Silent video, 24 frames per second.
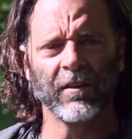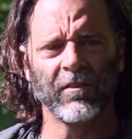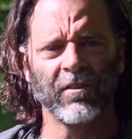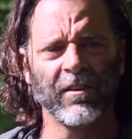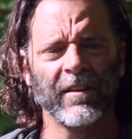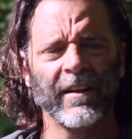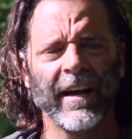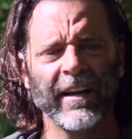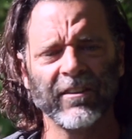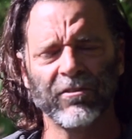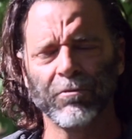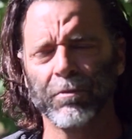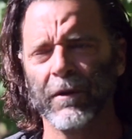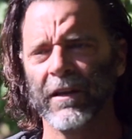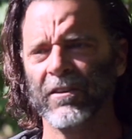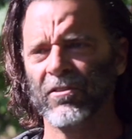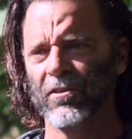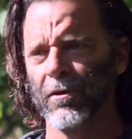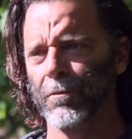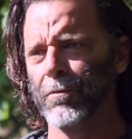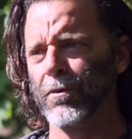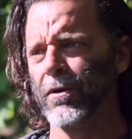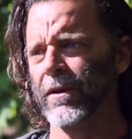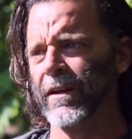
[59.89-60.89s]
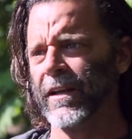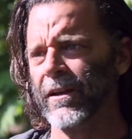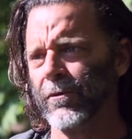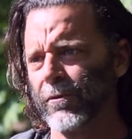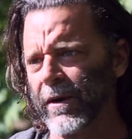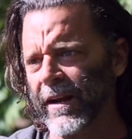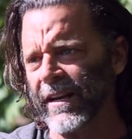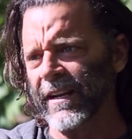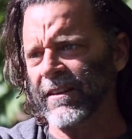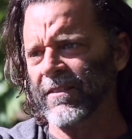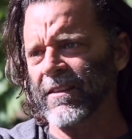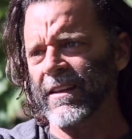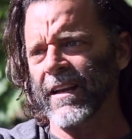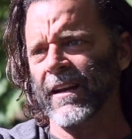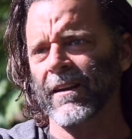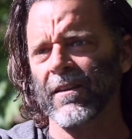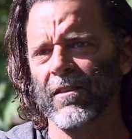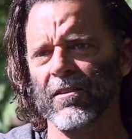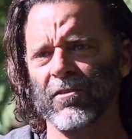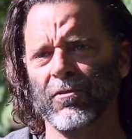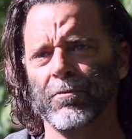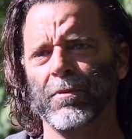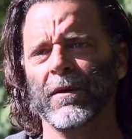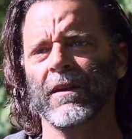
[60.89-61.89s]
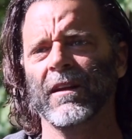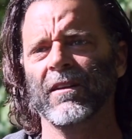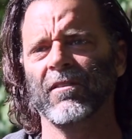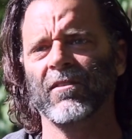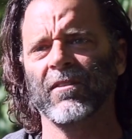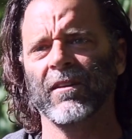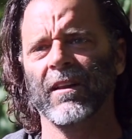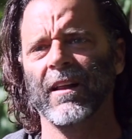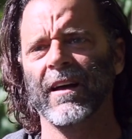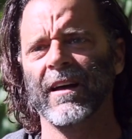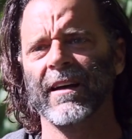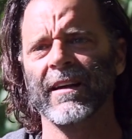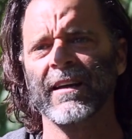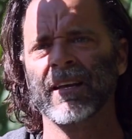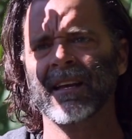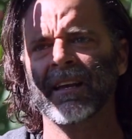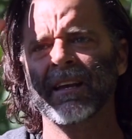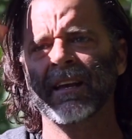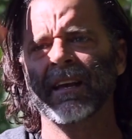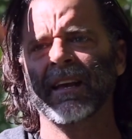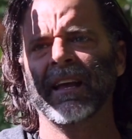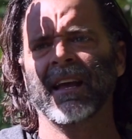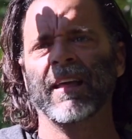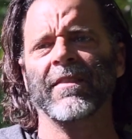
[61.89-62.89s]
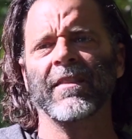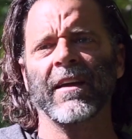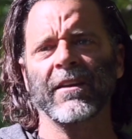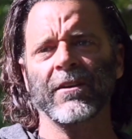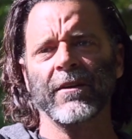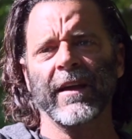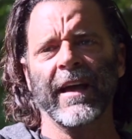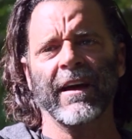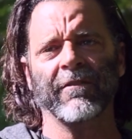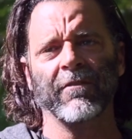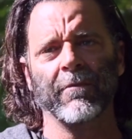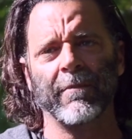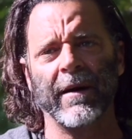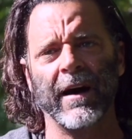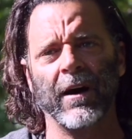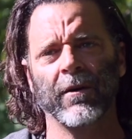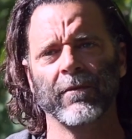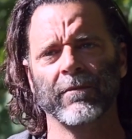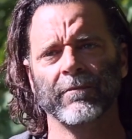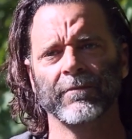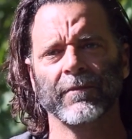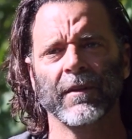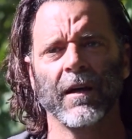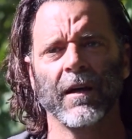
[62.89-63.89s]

It's a nice place to put in right at the end of this peninsula, and then you have about